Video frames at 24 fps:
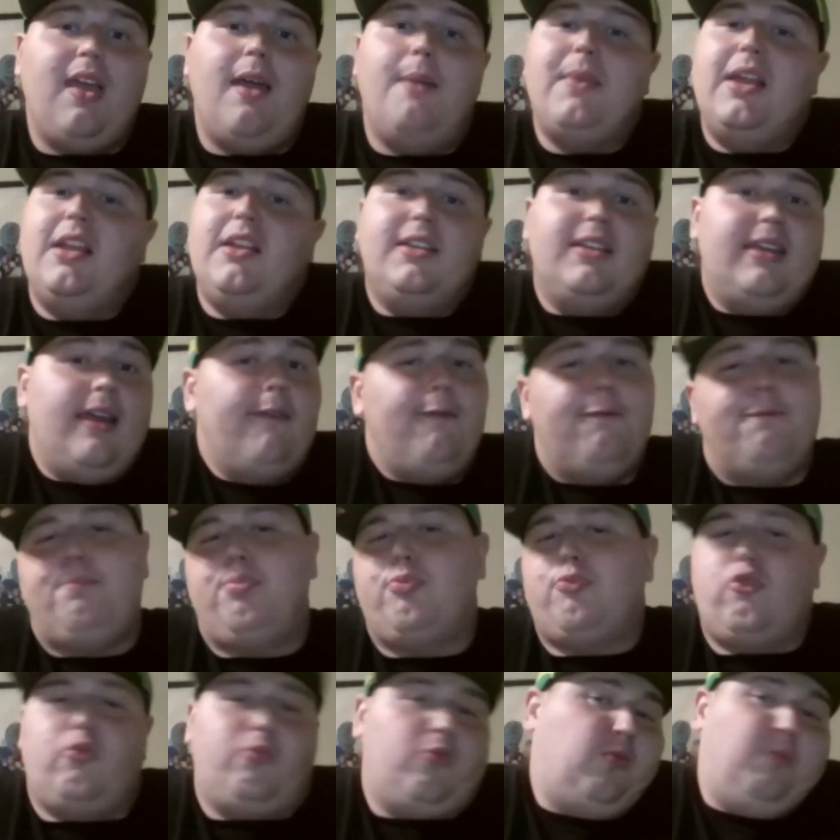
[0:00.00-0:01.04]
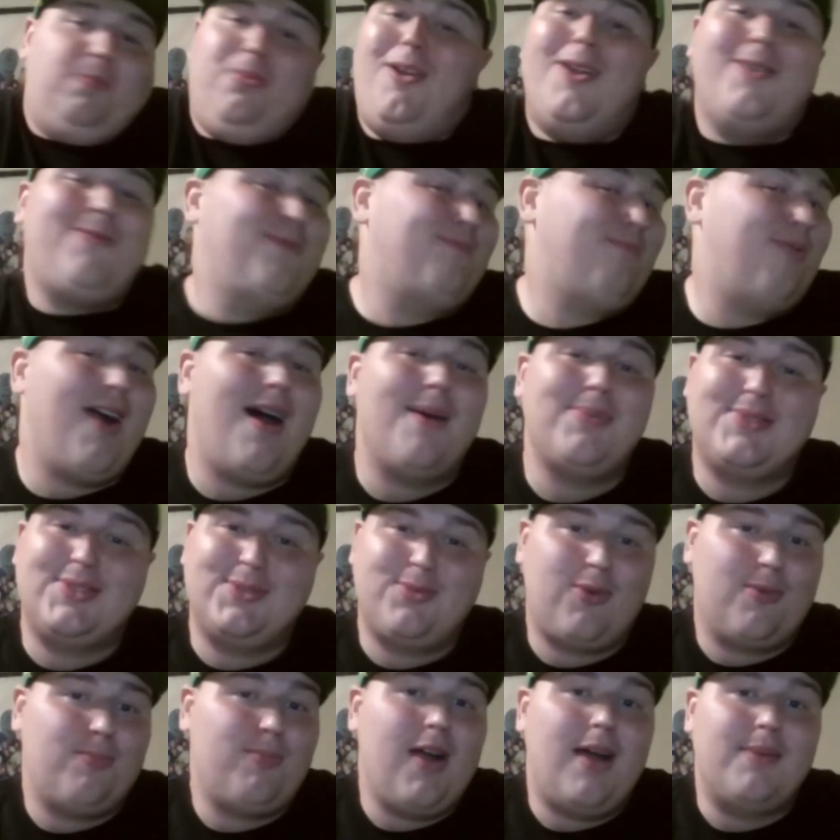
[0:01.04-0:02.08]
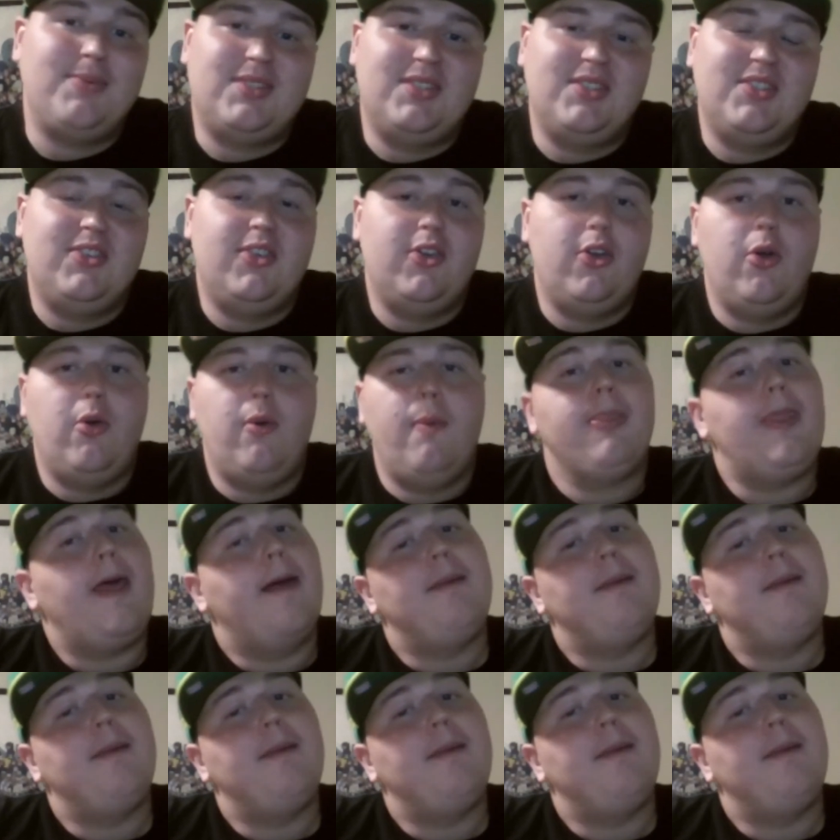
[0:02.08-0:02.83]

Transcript: I mean, give props where props is due.